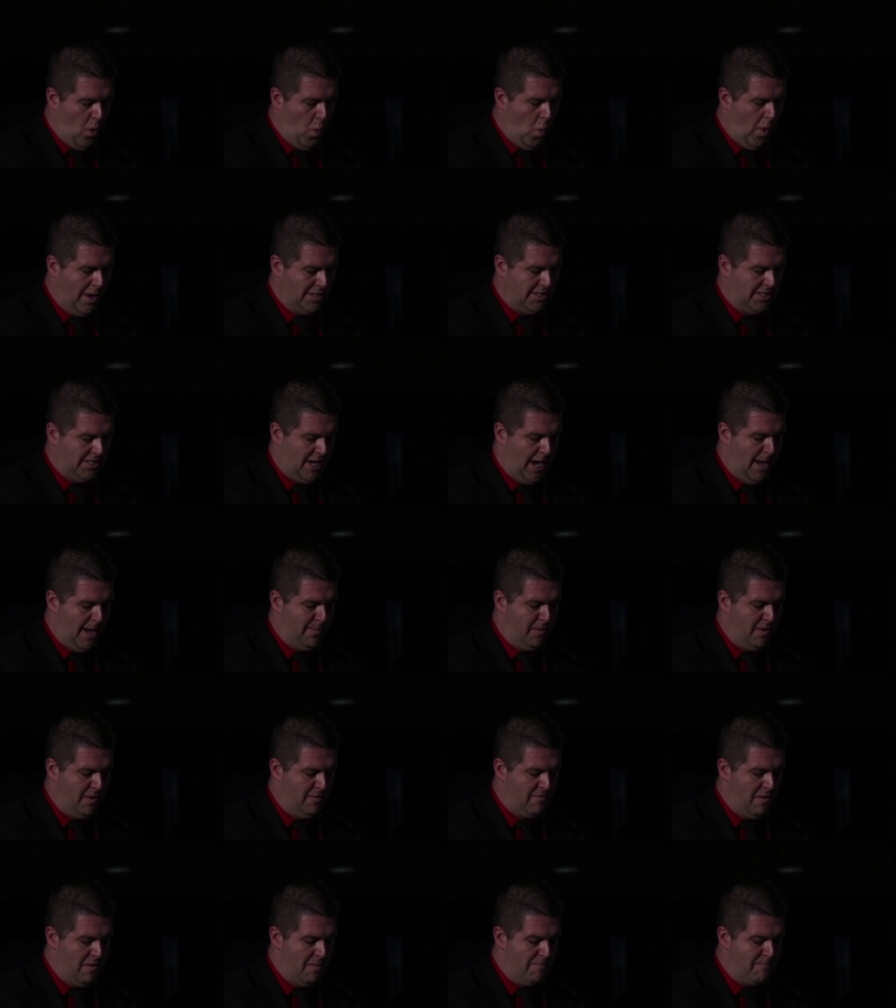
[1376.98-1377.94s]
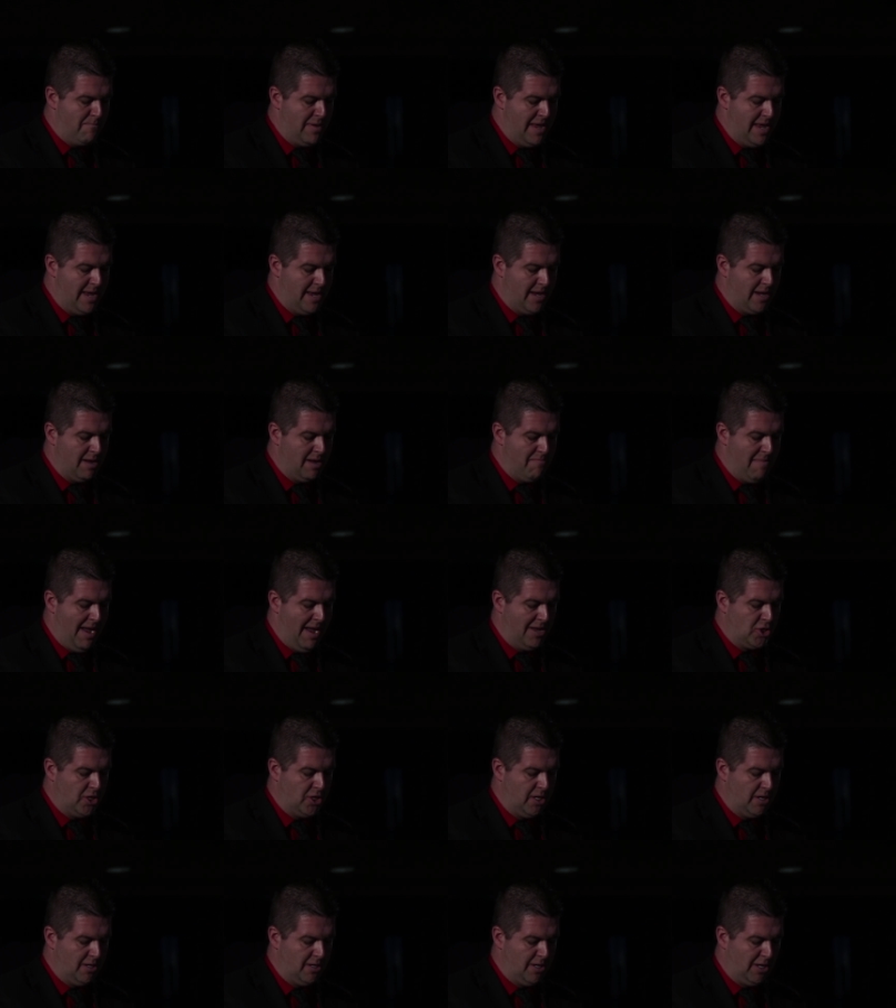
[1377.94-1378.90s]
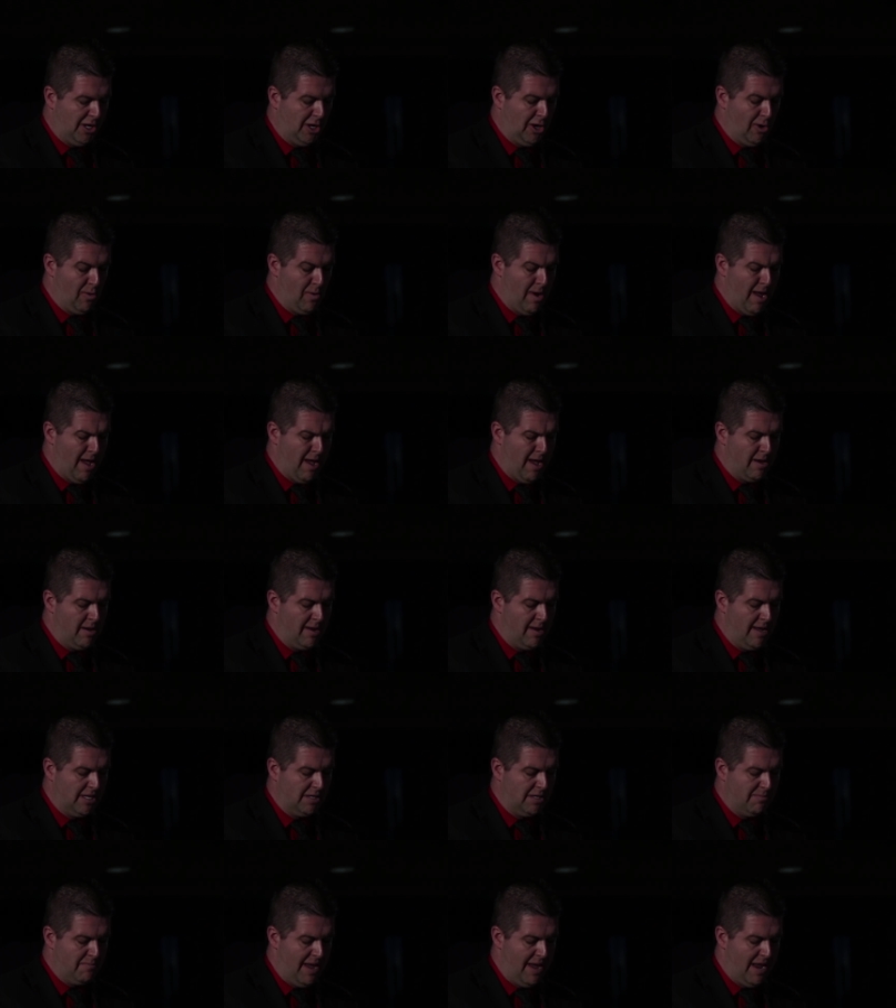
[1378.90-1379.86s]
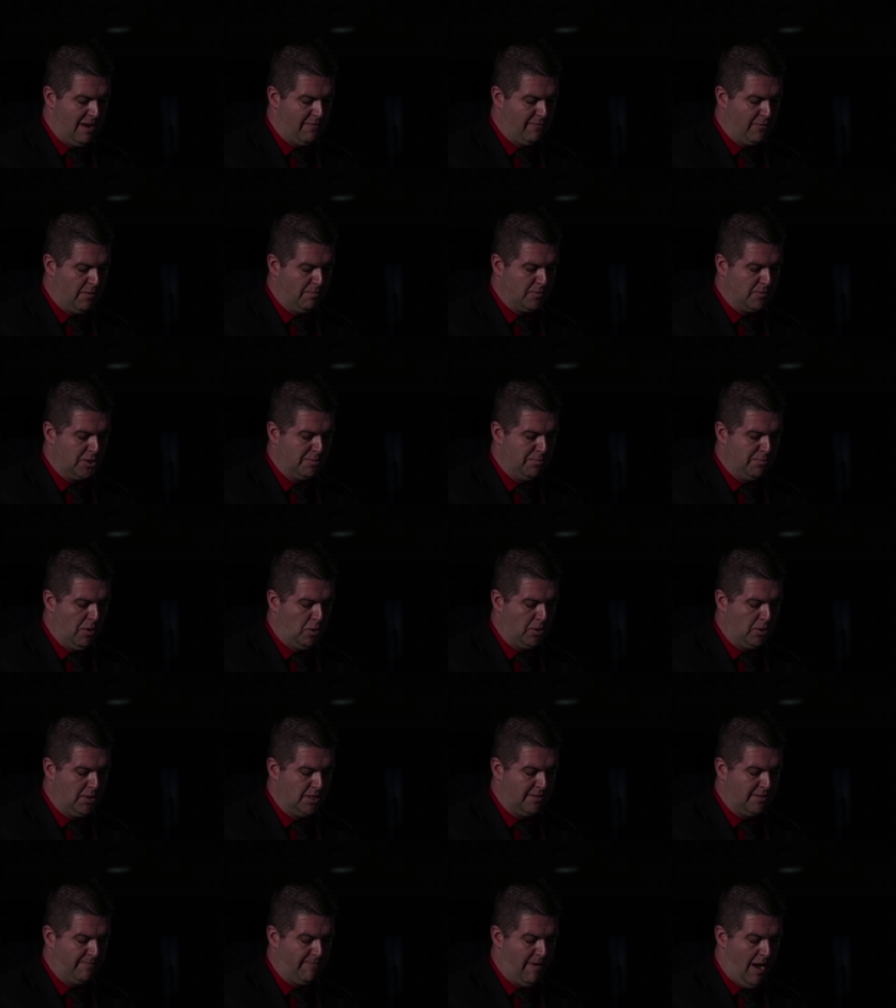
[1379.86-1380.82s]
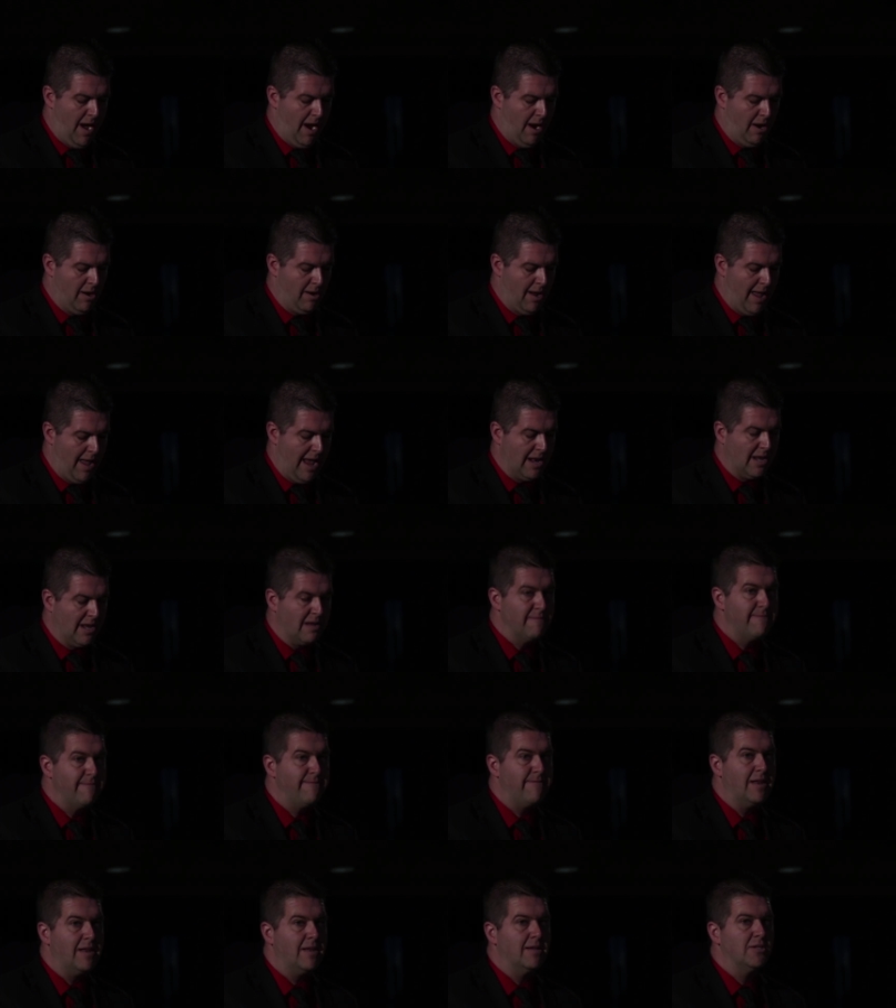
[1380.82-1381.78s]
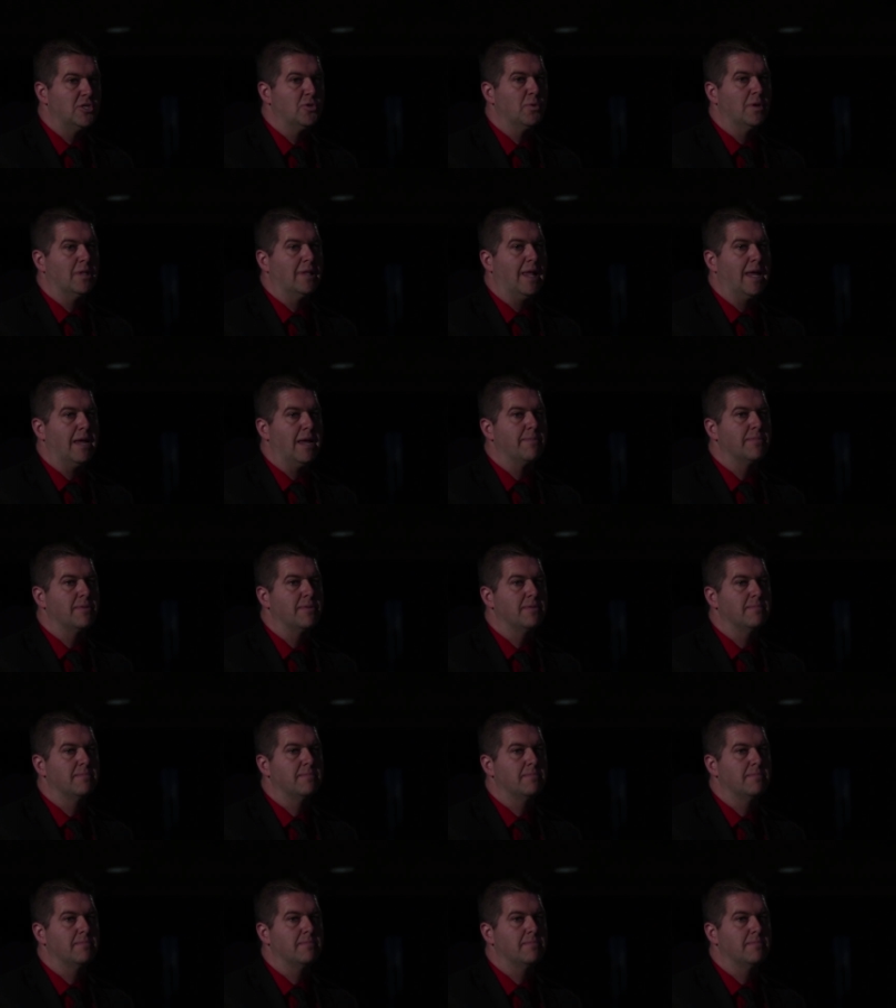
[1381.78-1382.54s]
What type of being mentioned in the Quran is made from smokeless fire and can fit into a lamp?